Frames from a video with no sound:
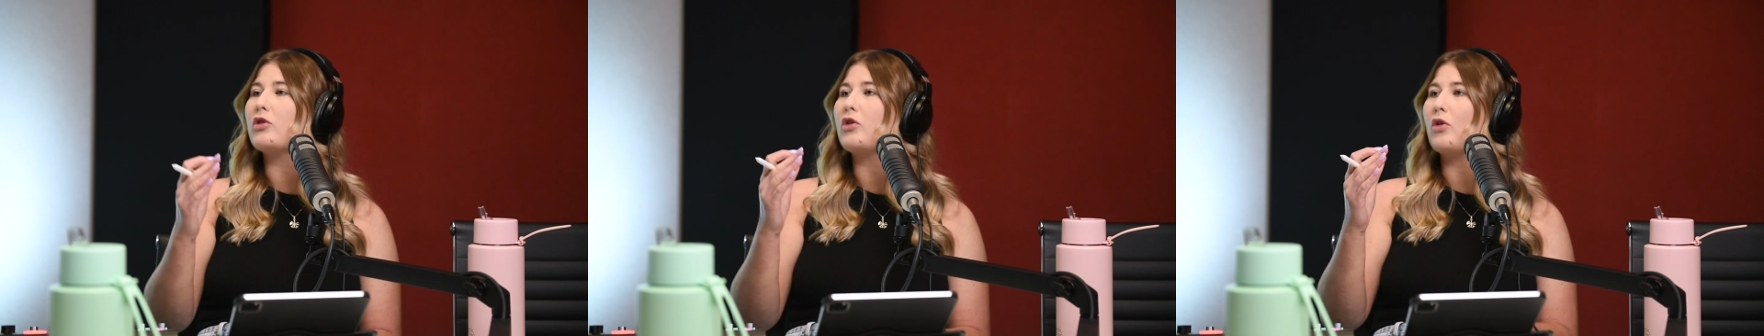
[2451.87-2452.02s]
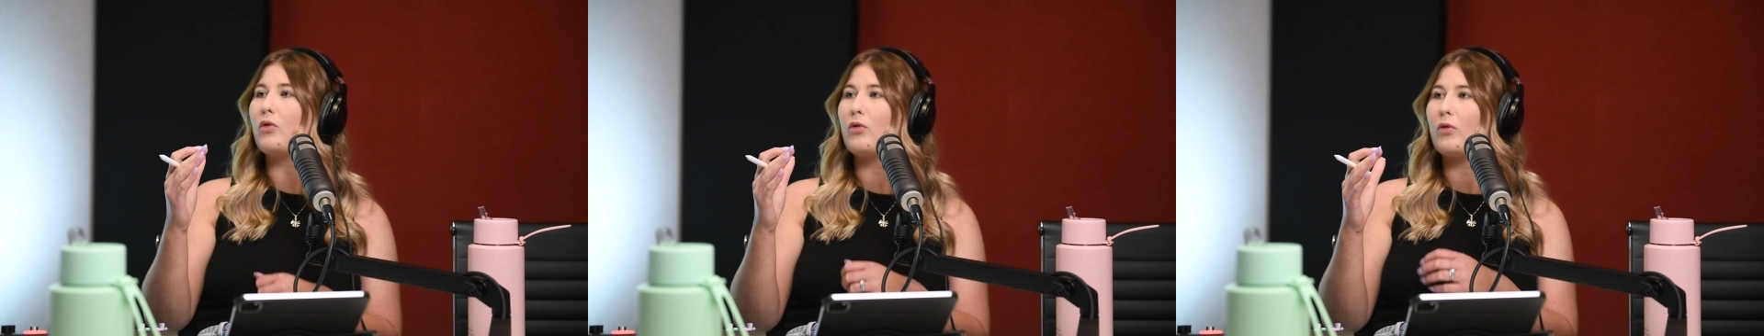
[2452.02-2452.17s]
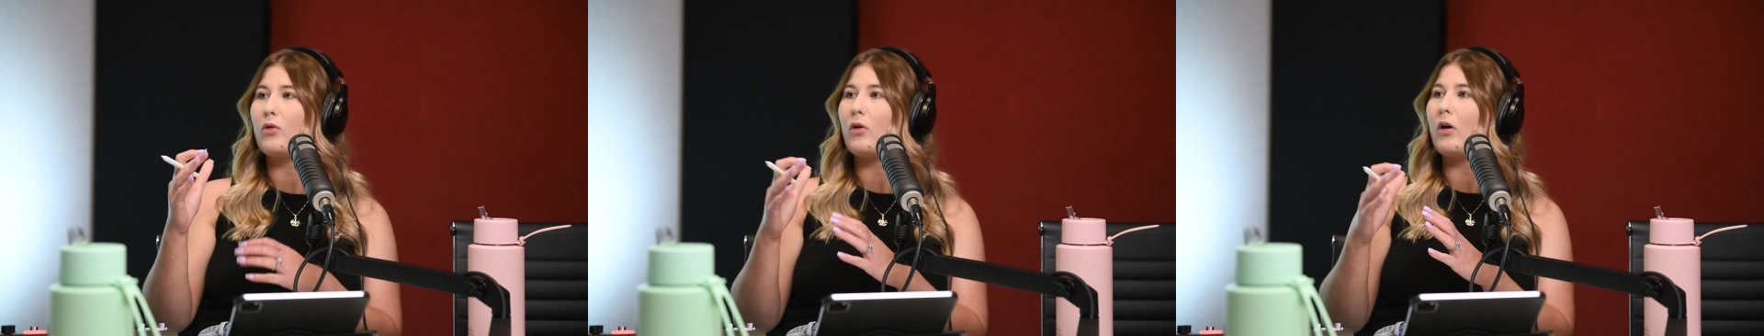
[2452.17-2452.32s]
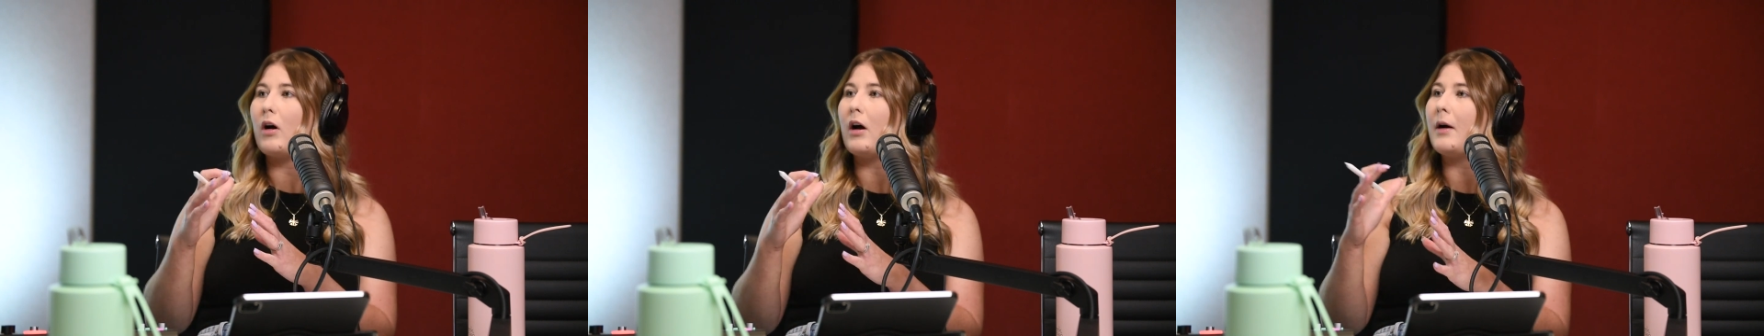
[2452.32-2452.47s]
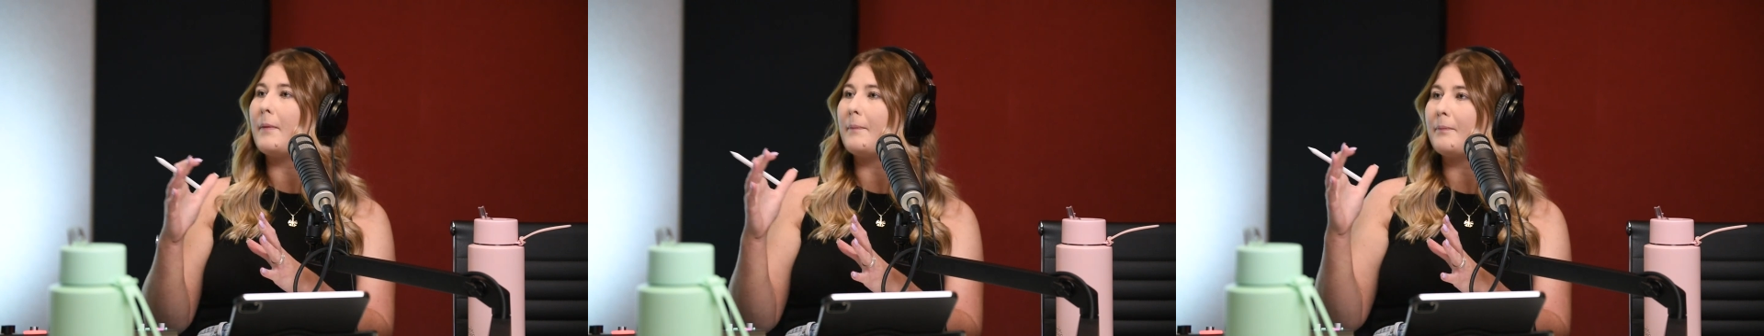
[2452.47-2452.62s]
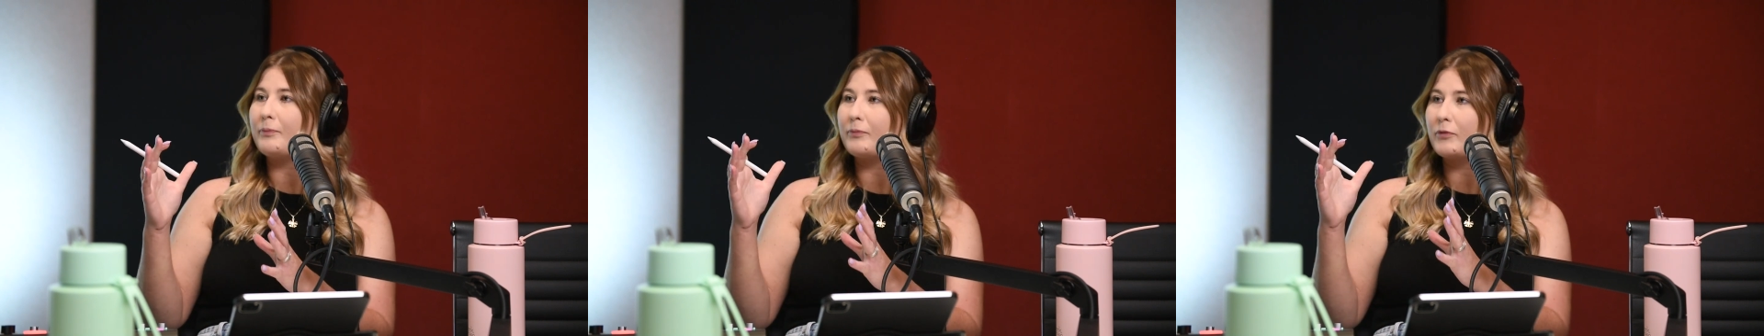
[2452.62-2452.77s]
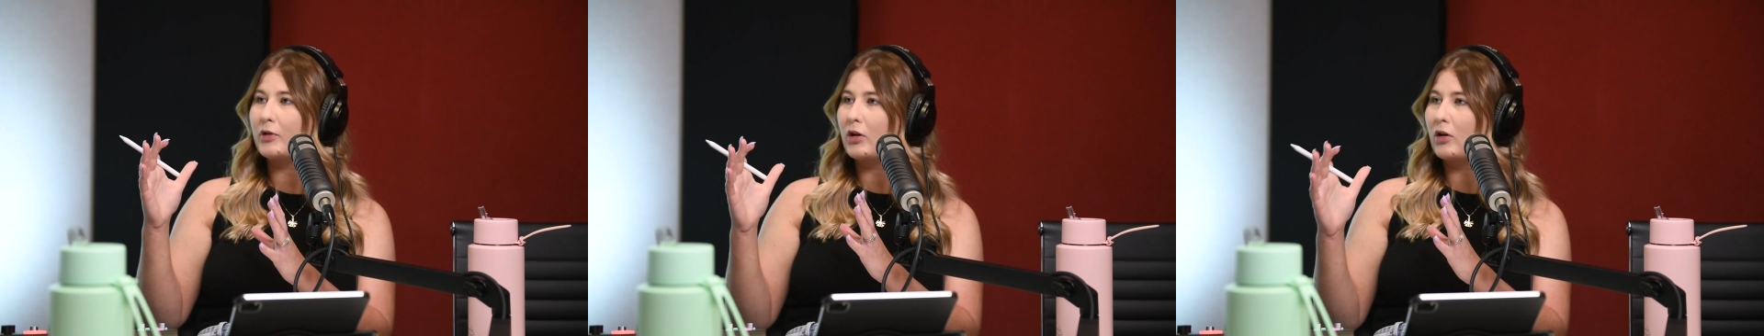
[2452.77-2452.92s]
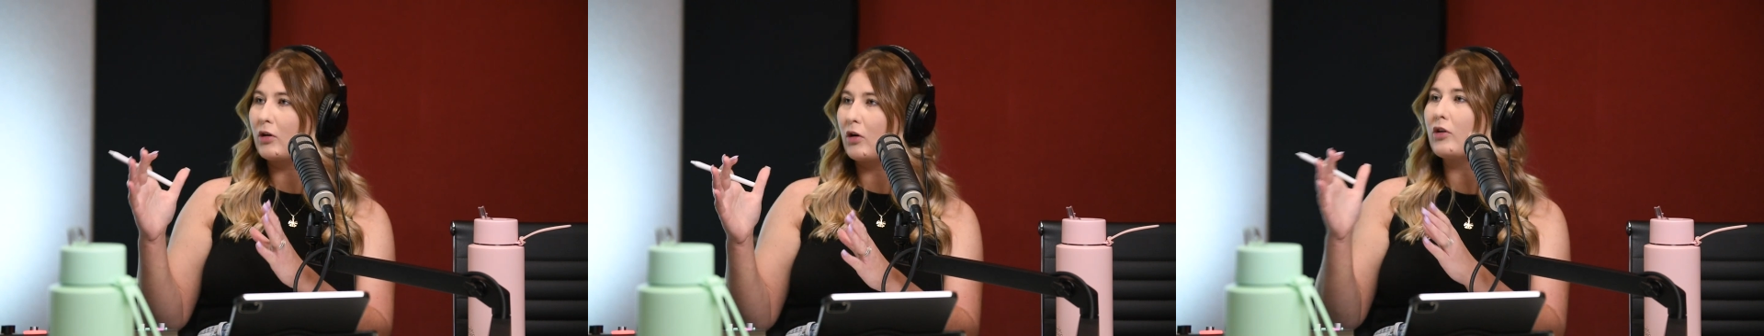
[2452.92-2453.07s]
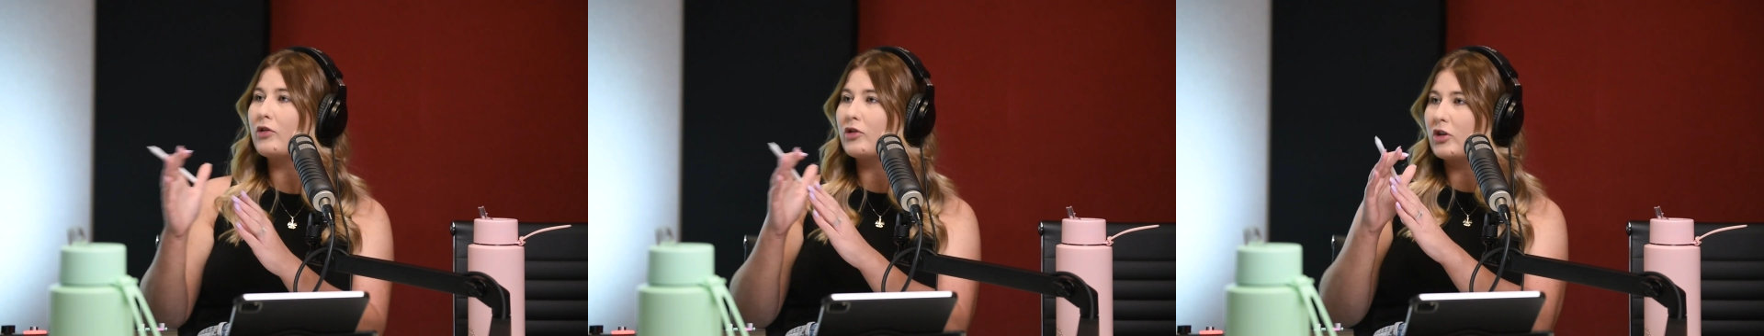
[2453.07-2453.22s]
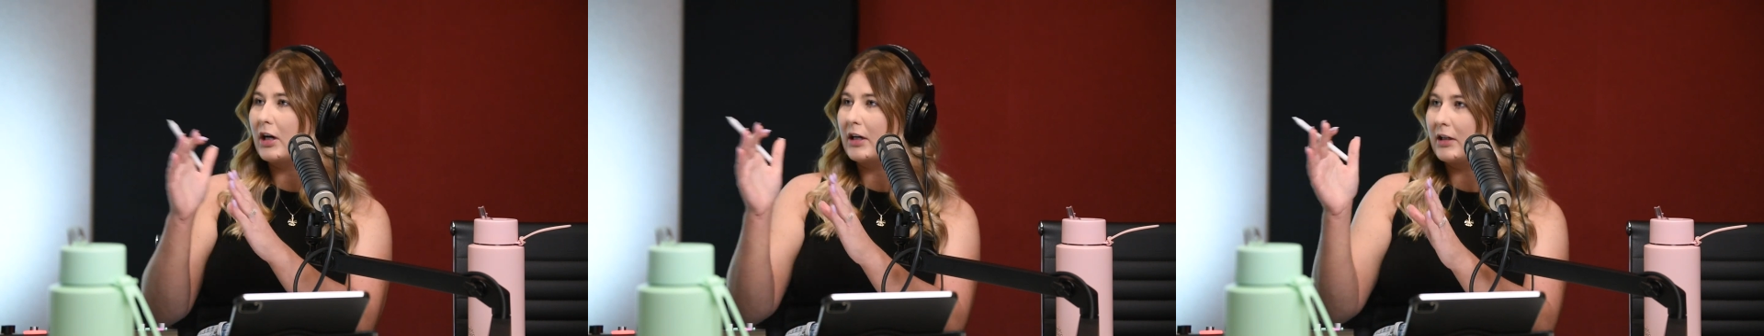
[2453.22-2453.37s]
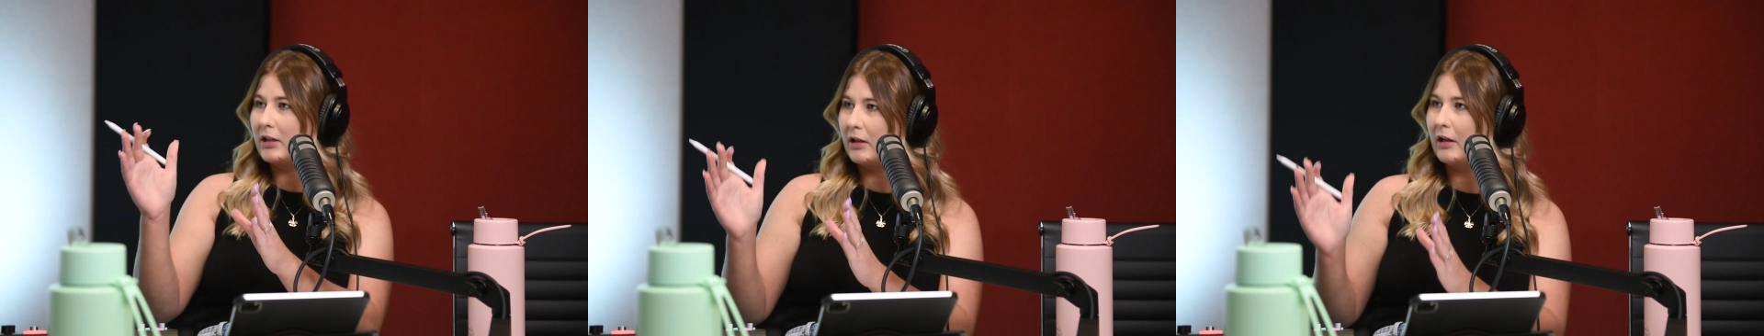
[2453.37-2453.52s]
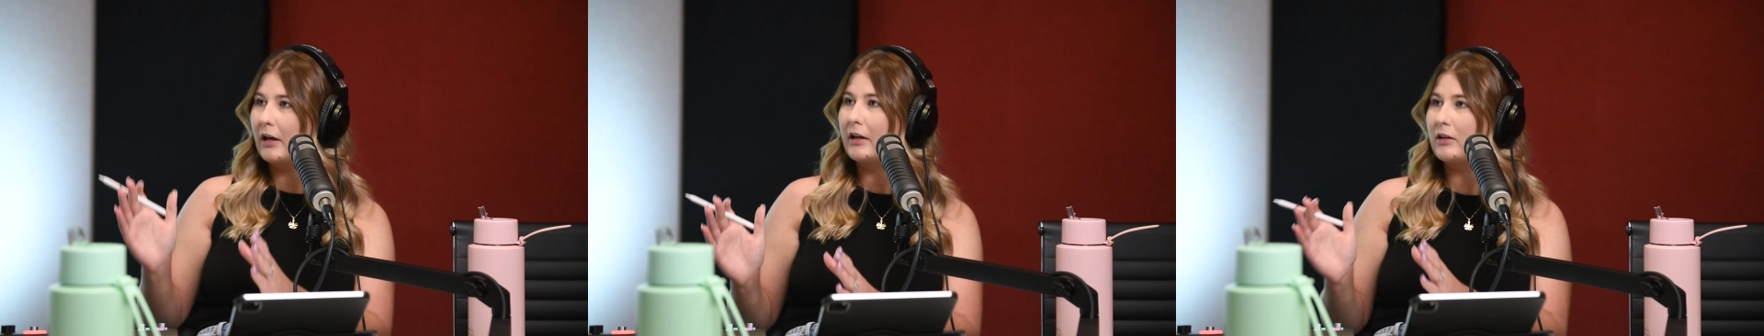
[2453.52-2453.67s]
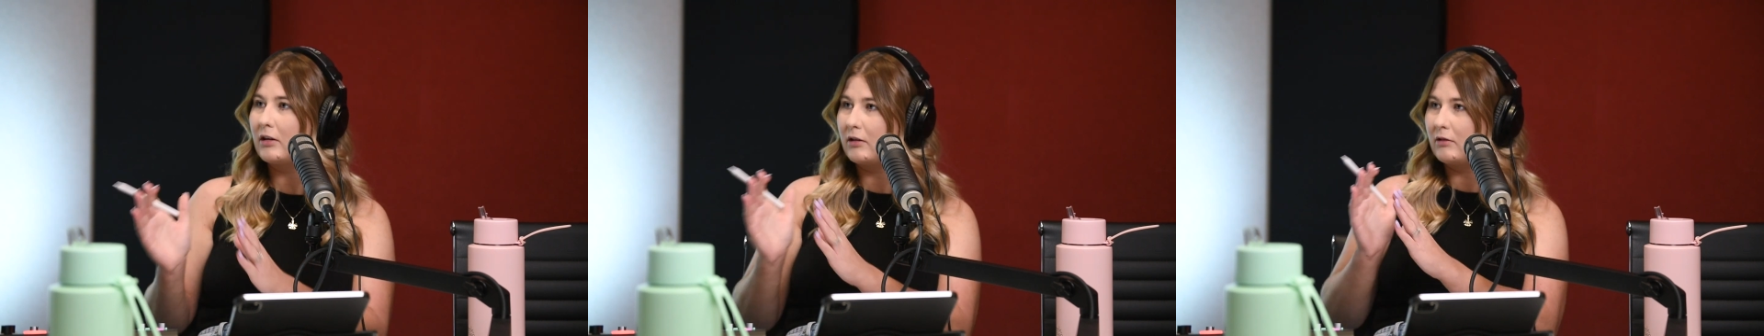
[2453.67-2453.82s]
your contractor,
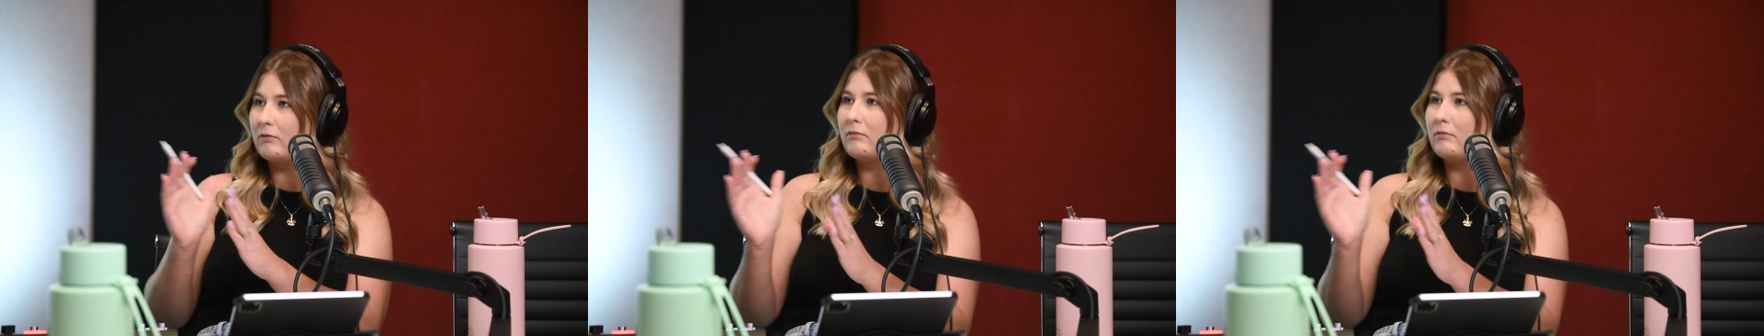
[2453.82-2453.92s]
like